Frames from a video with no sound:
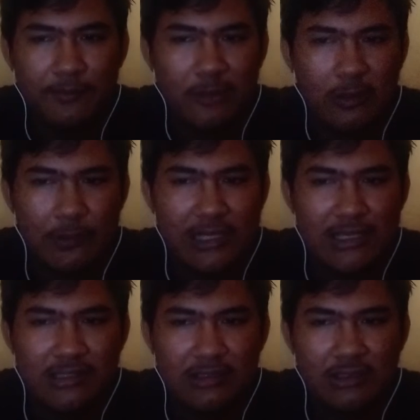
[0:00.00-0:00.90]
which
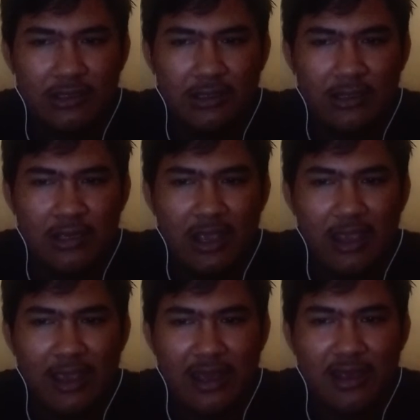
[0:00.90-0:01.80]
is
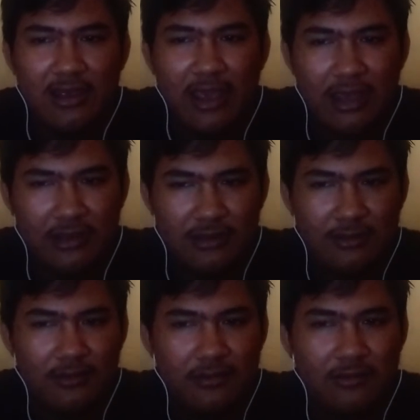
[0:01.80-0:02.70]
8th
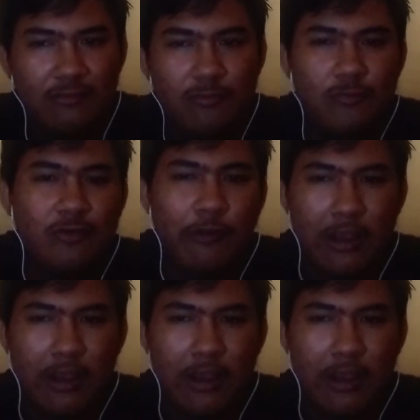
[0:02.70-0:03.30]
grade.